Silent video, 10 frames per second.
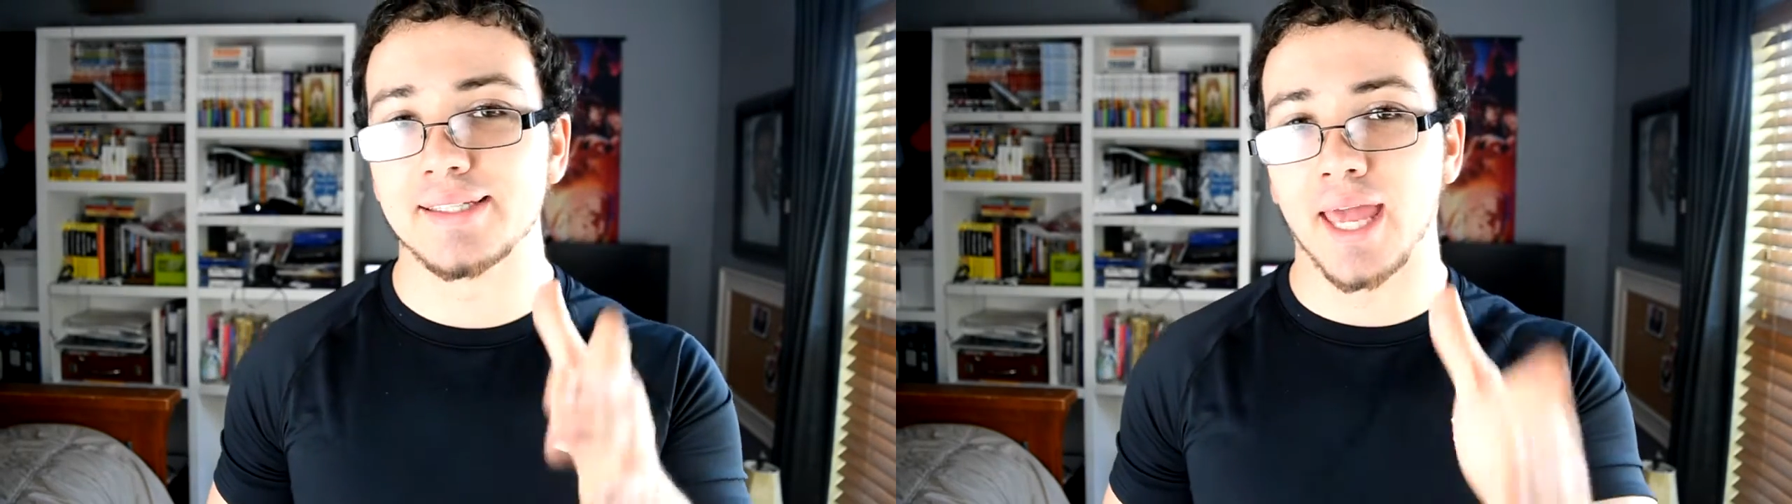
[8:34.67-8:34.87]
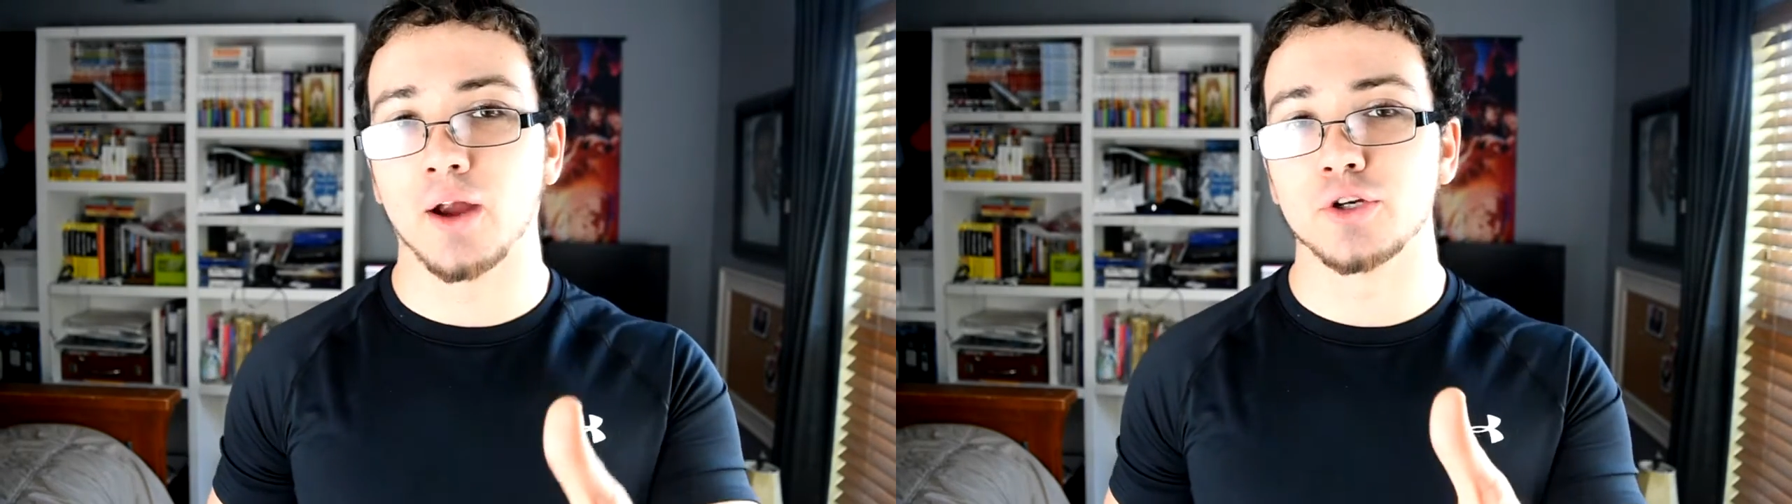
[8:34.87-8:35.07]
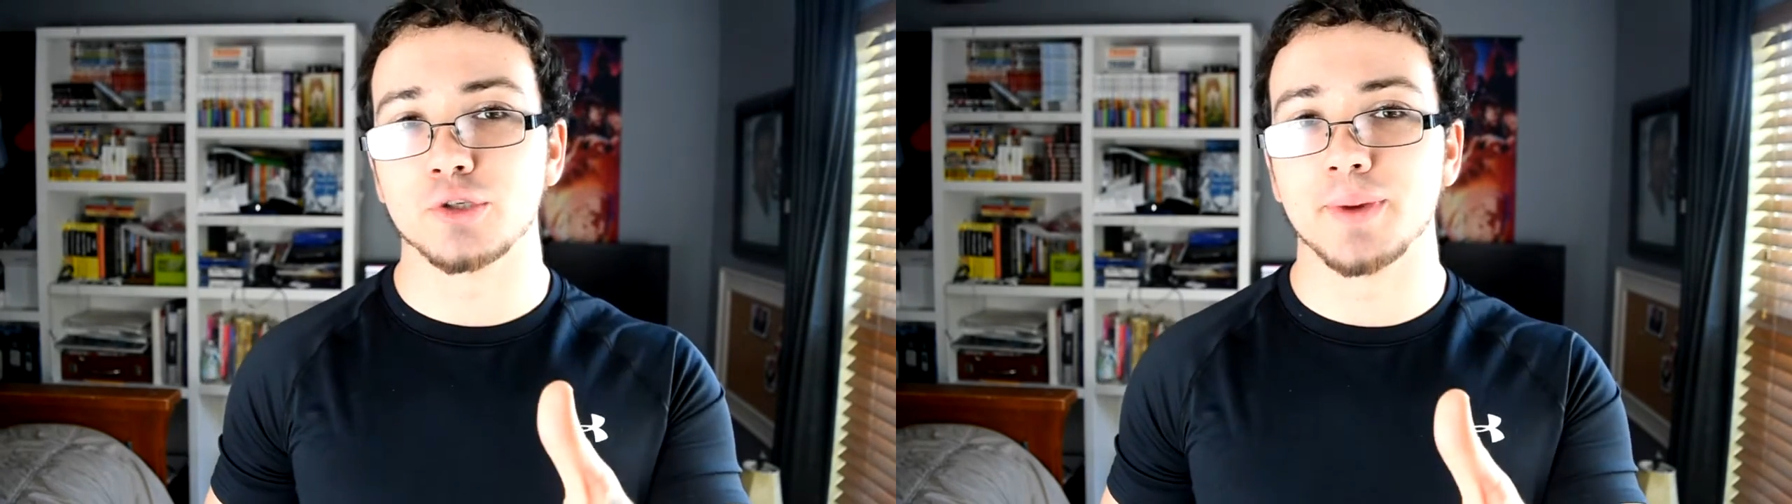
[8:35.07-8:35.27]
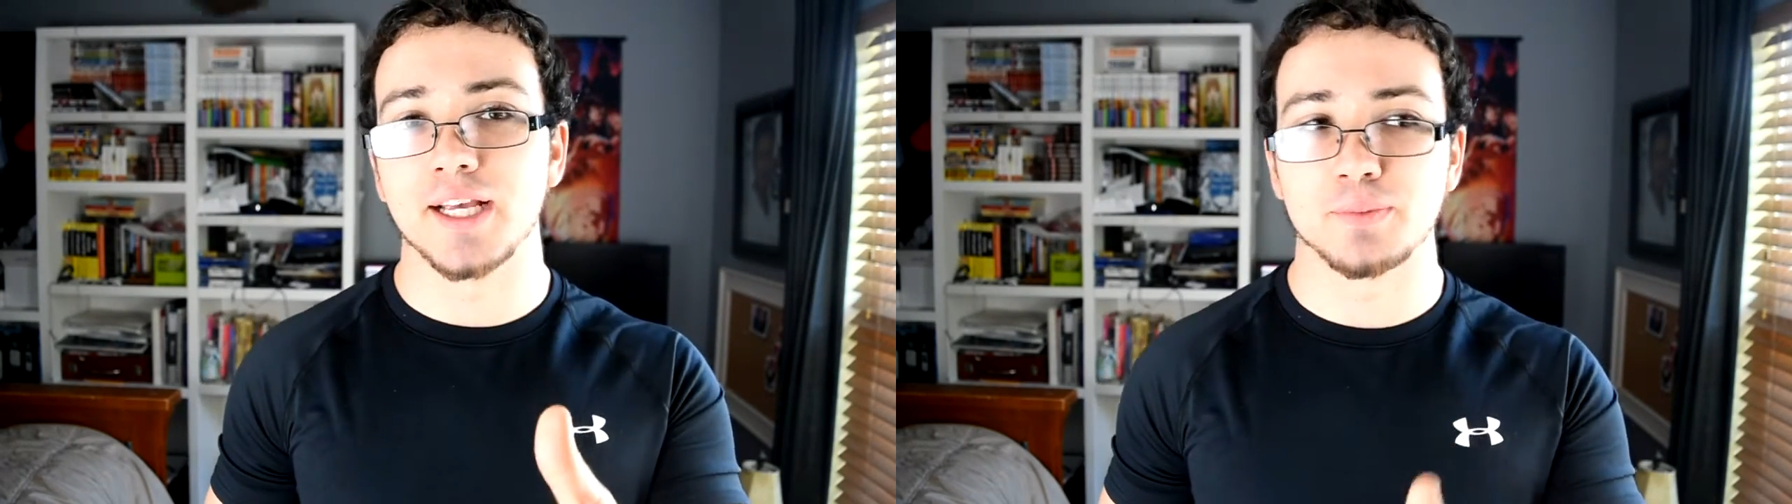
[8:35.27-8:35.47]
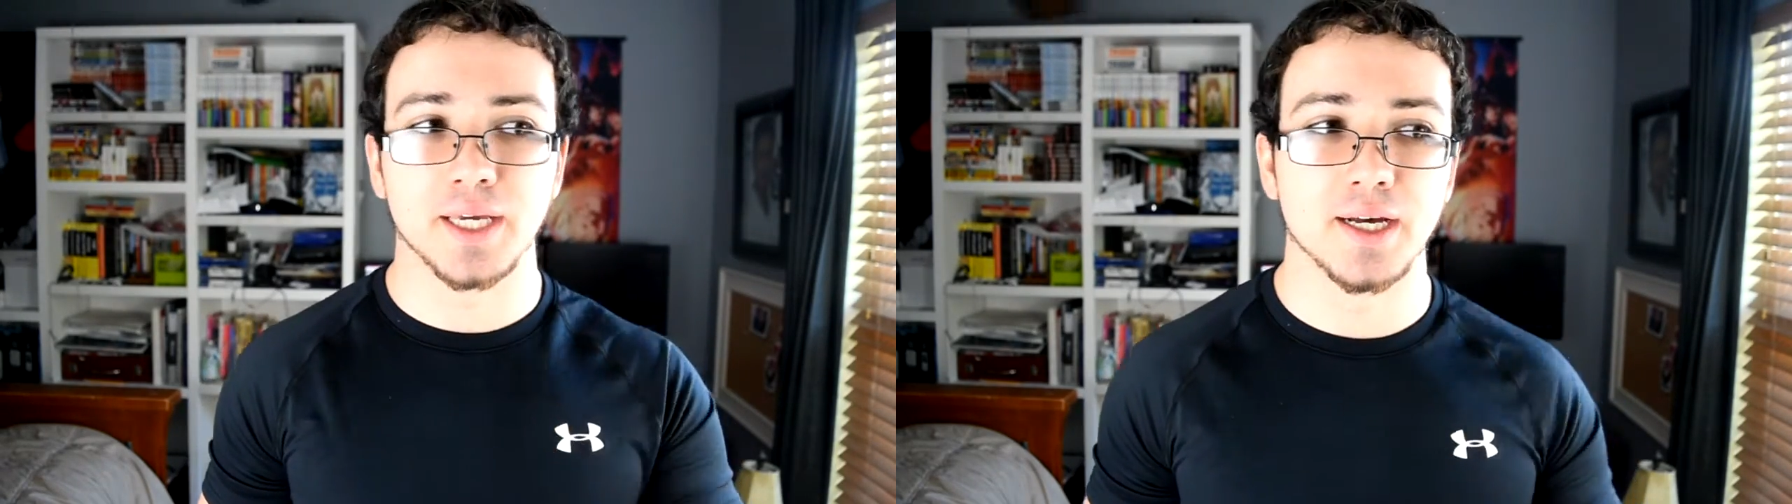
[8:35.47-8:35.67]

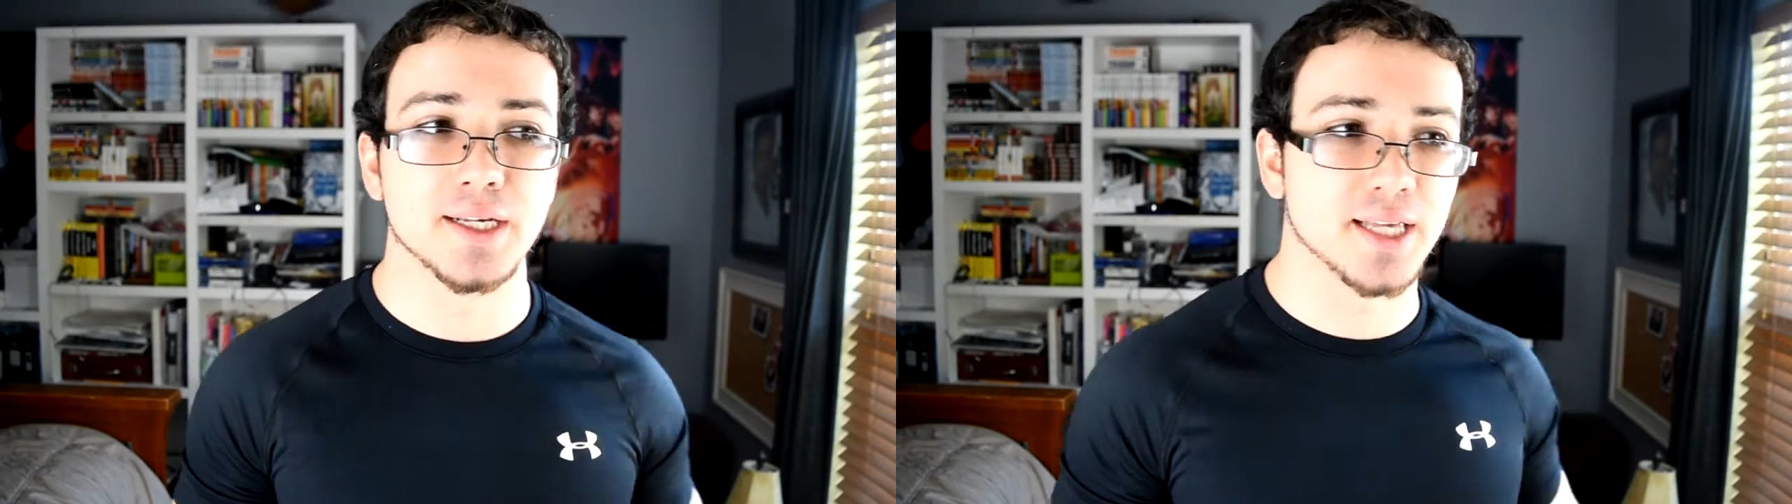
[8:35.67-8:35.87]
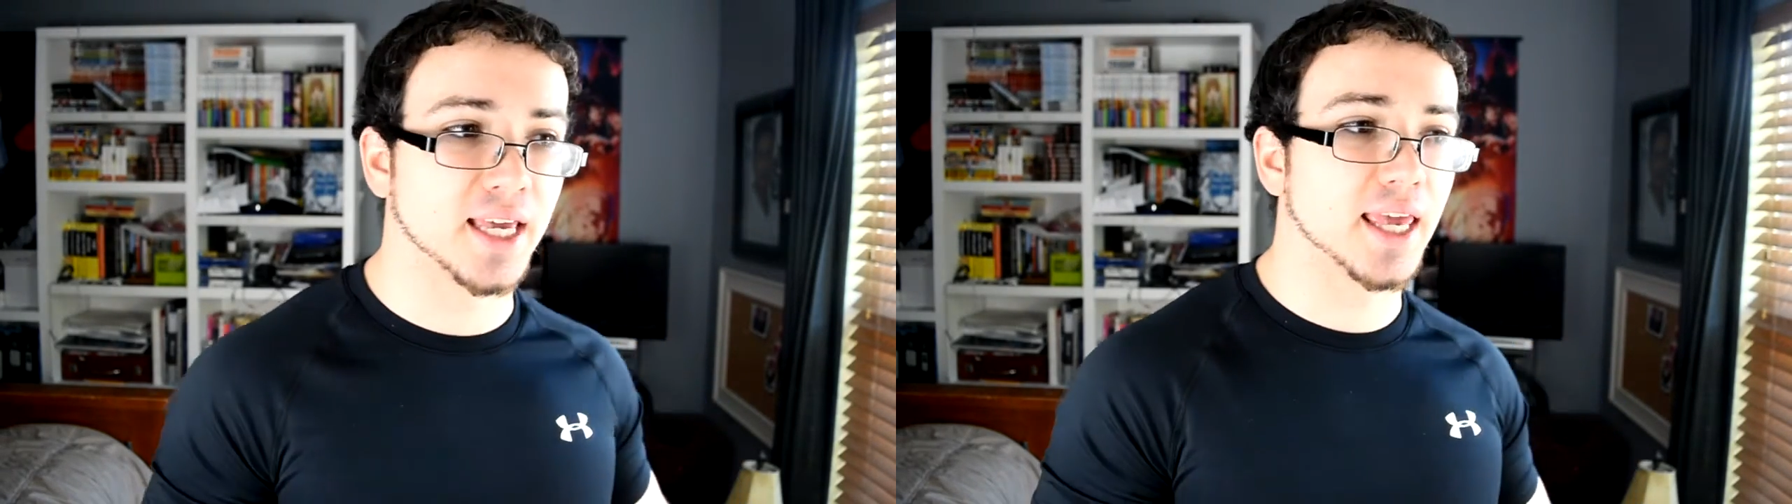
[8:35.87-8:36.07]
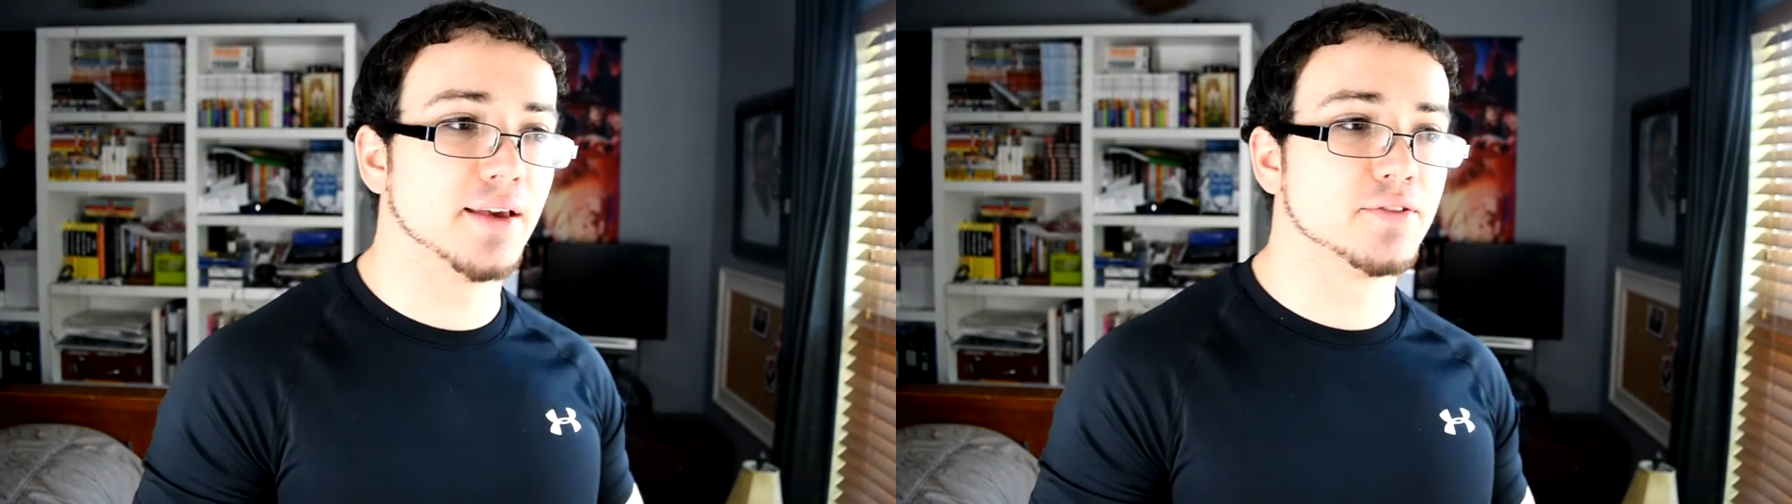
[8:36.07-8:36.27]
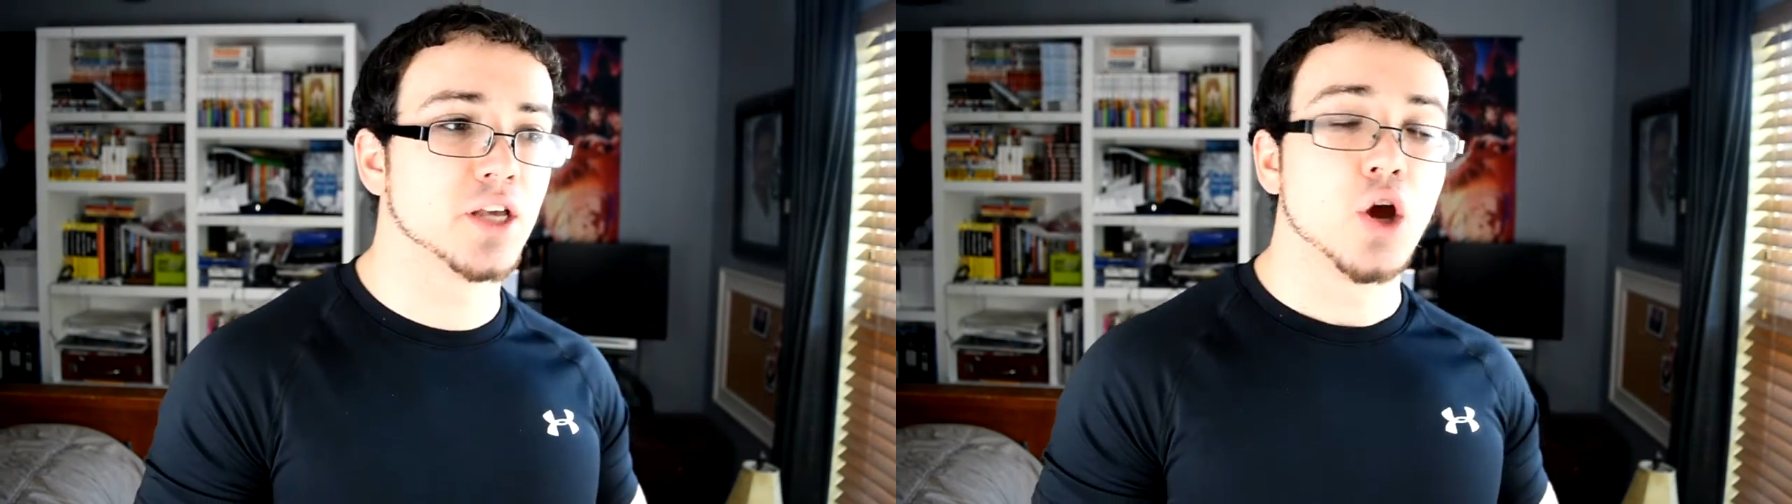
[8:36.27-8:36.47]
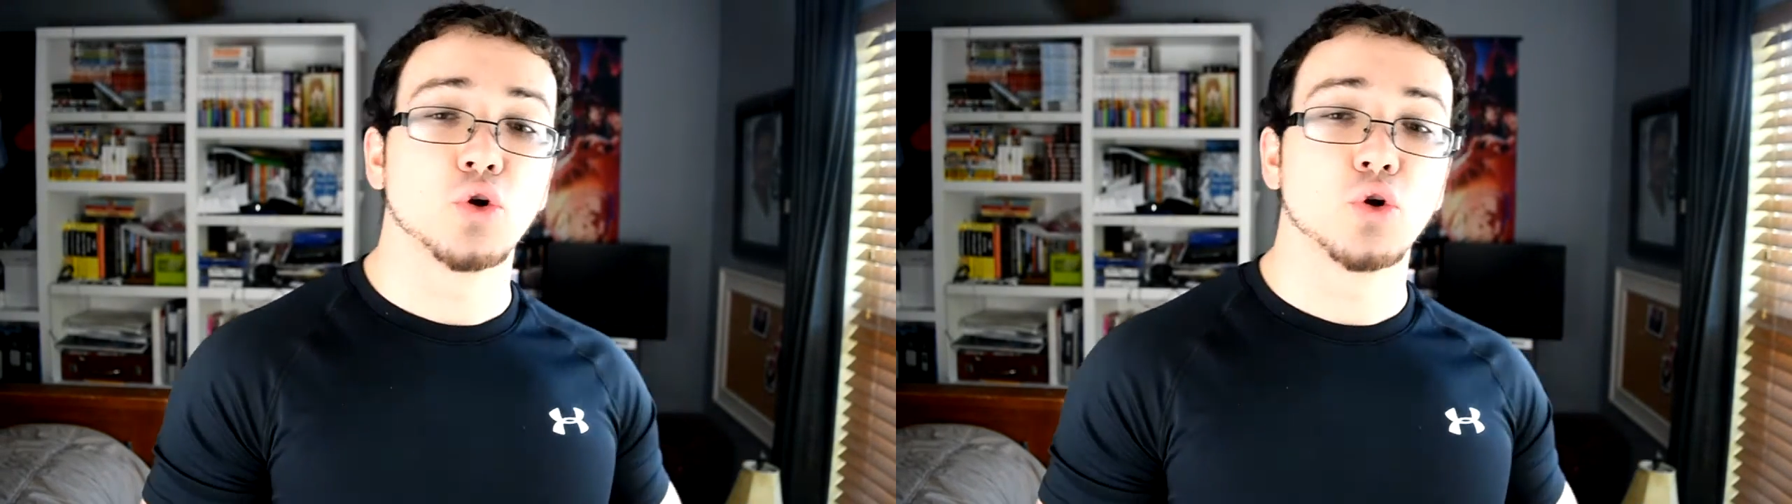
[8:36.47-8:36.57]
character-based, because it gives